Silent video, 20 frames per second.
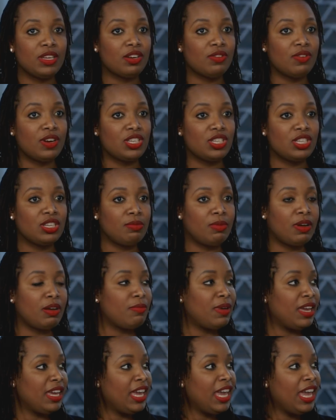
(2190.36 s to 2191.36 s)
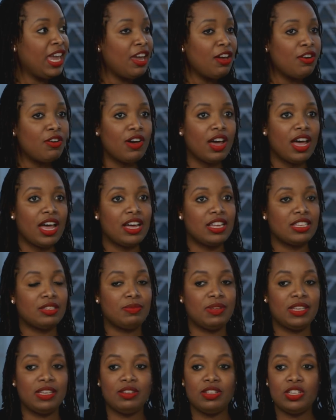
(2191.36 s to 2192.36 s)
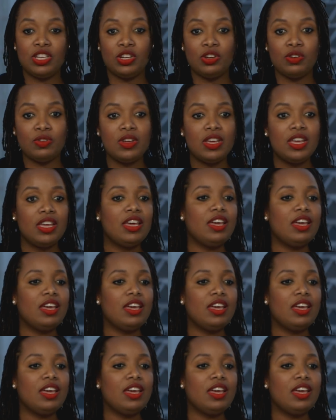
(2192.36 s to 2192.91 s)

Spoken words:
me a question about my hair, or asks me, you know,